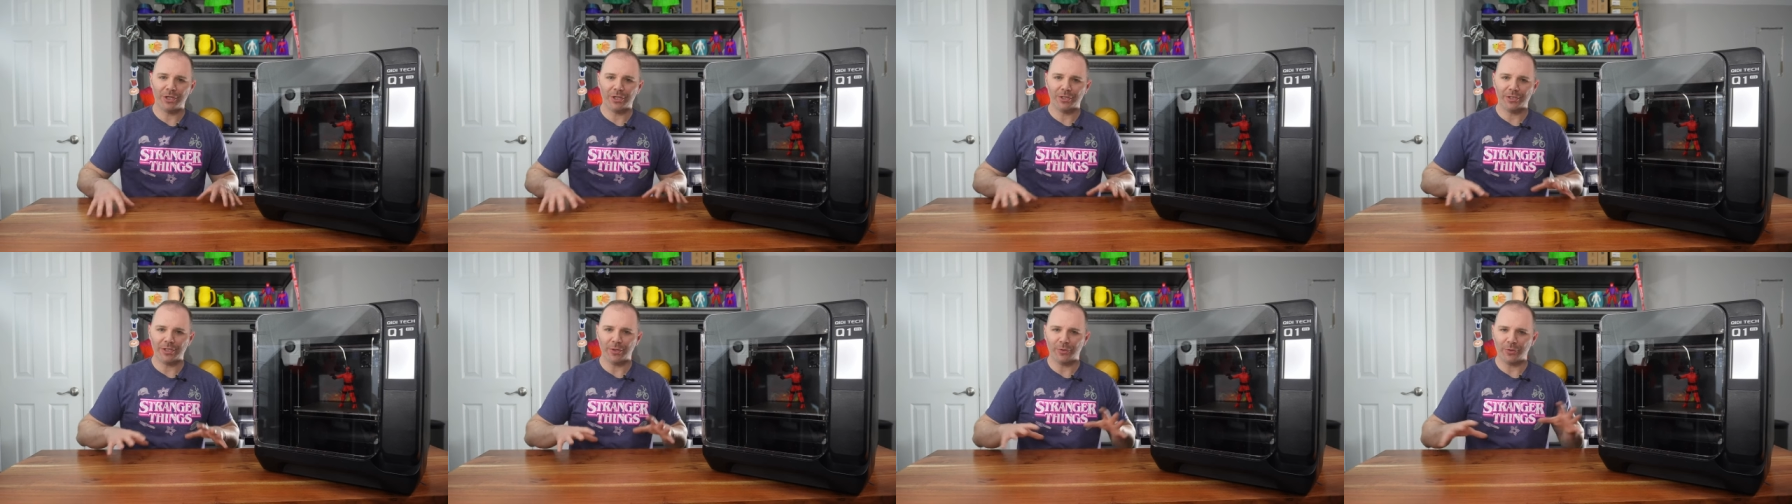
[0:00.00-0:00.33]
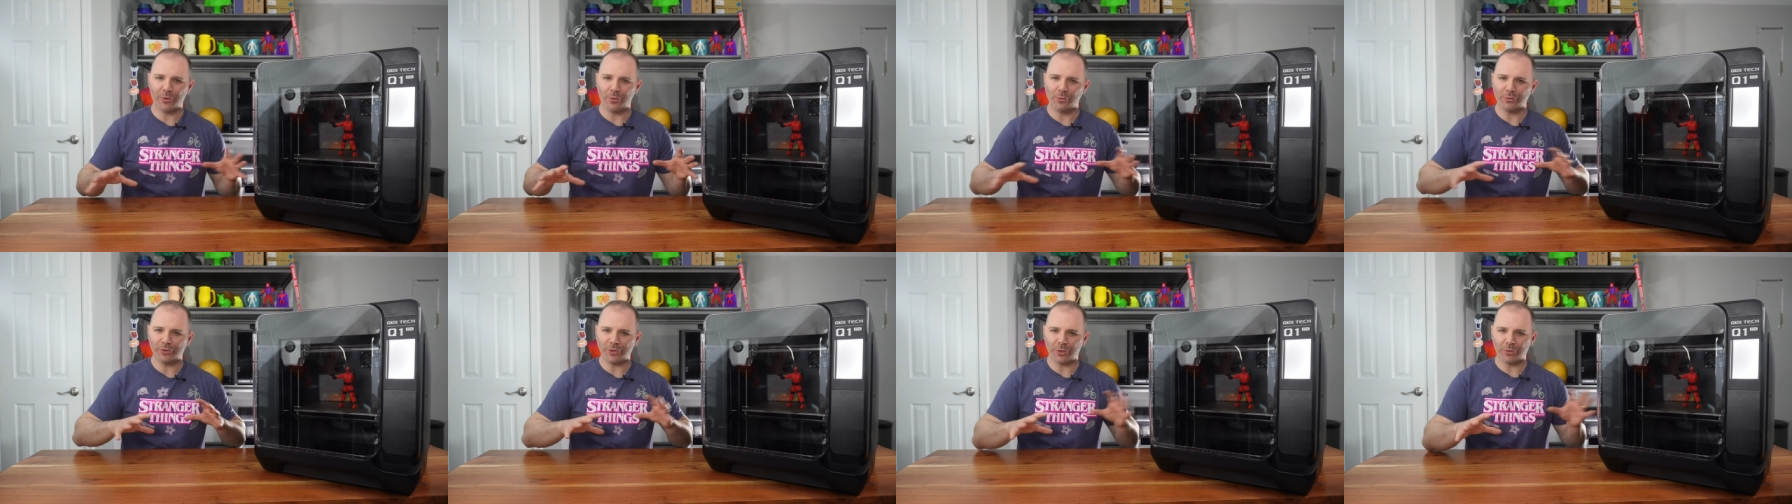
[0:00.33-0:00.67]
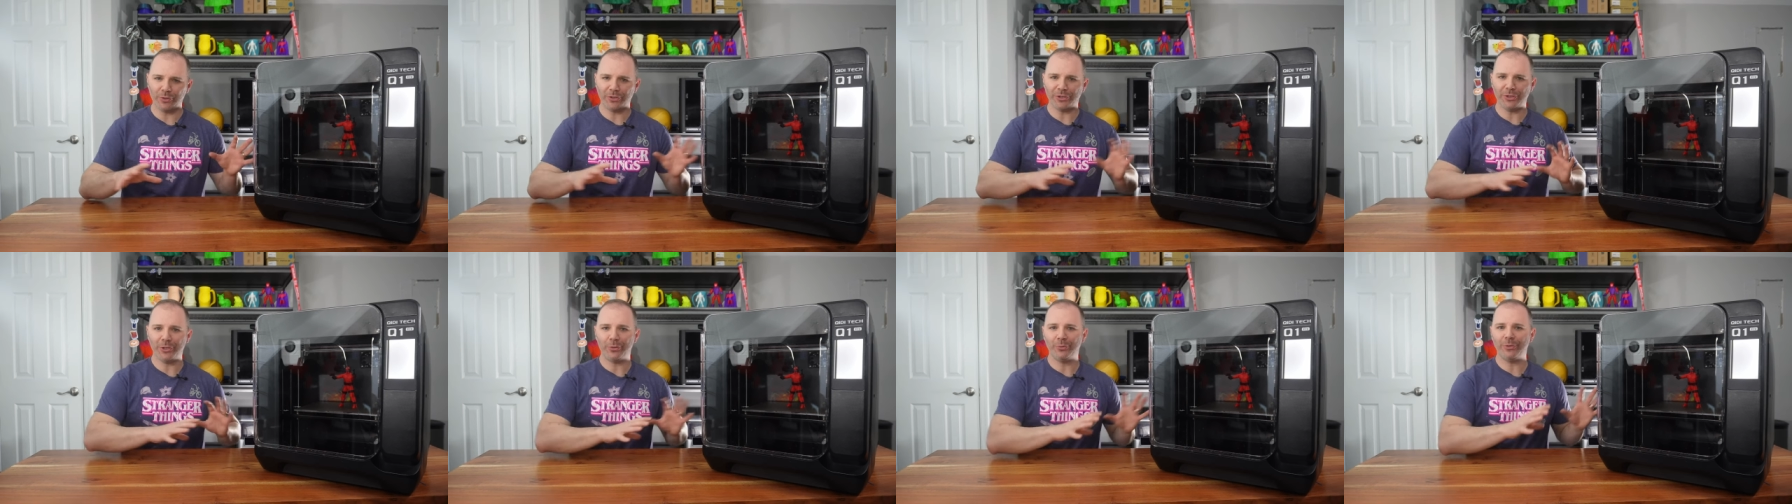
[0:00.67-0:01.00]
Now those
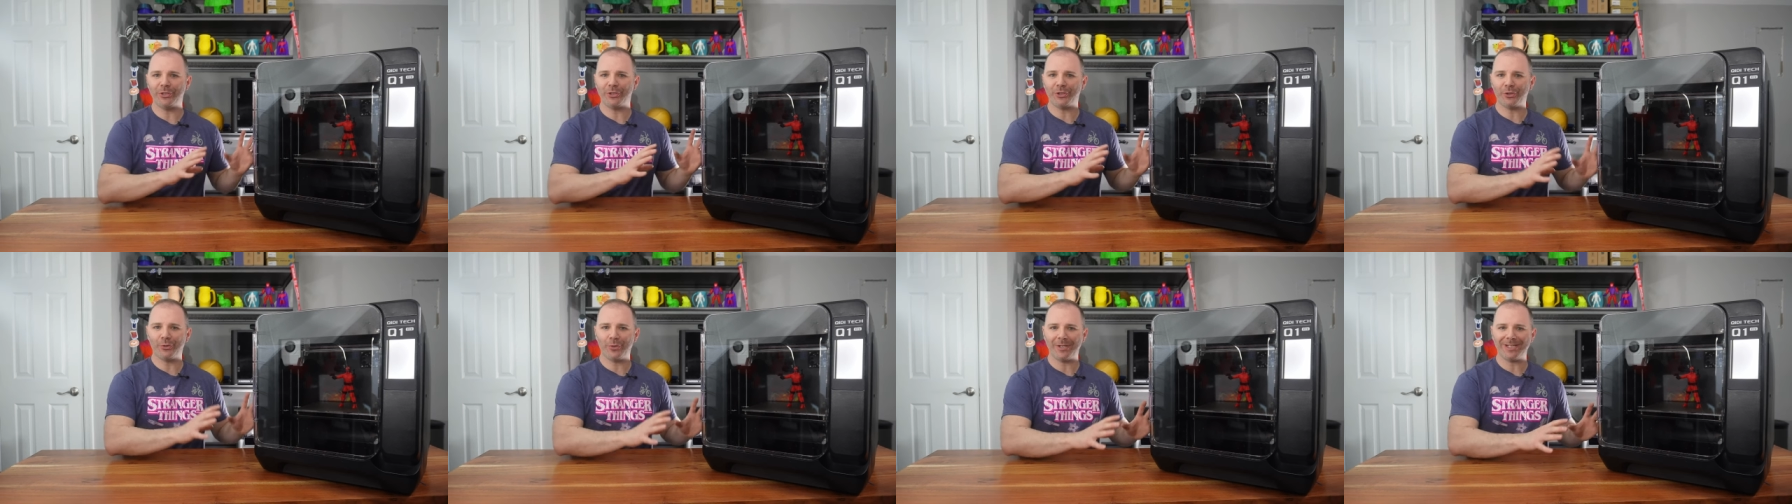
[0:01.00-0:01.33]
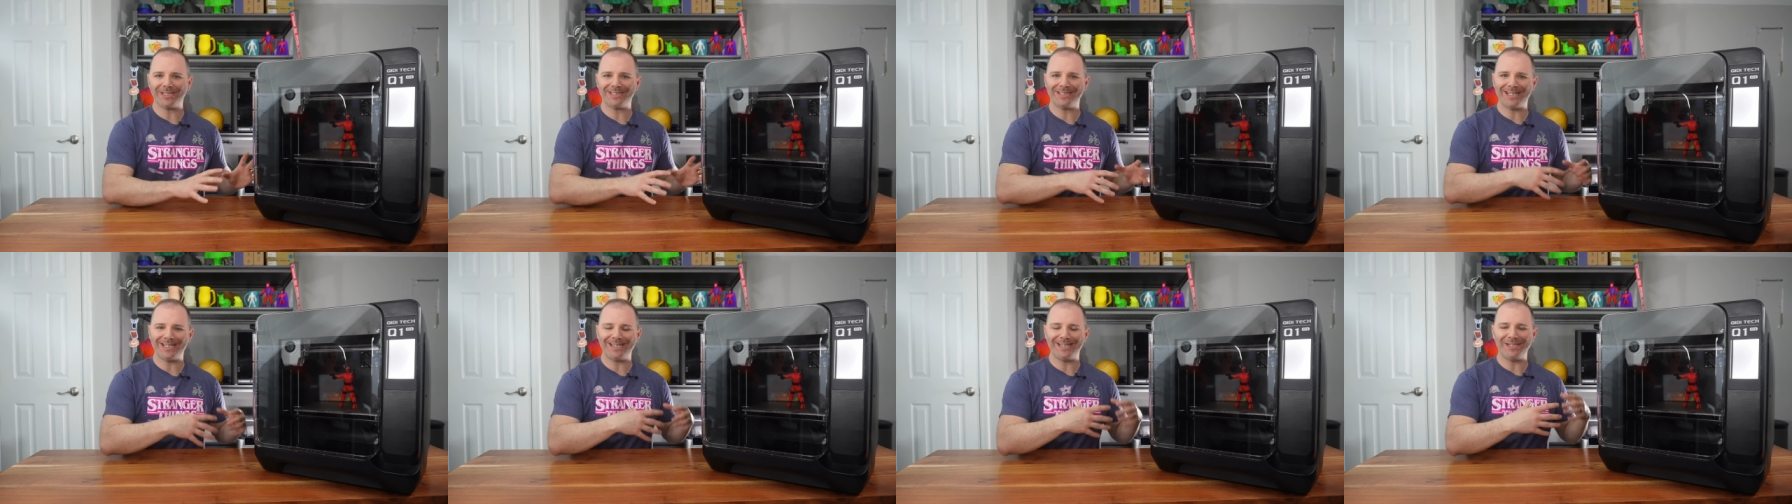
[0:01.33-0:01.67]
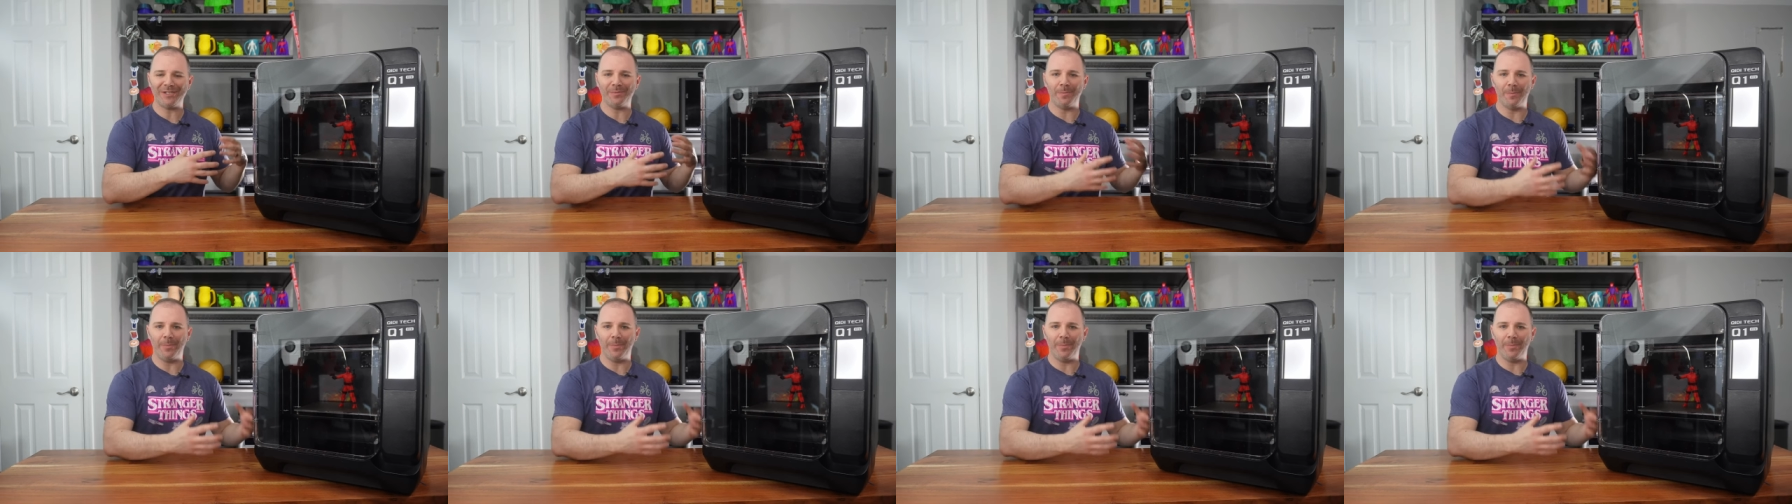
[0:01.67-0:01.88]
aren't the only tricks that this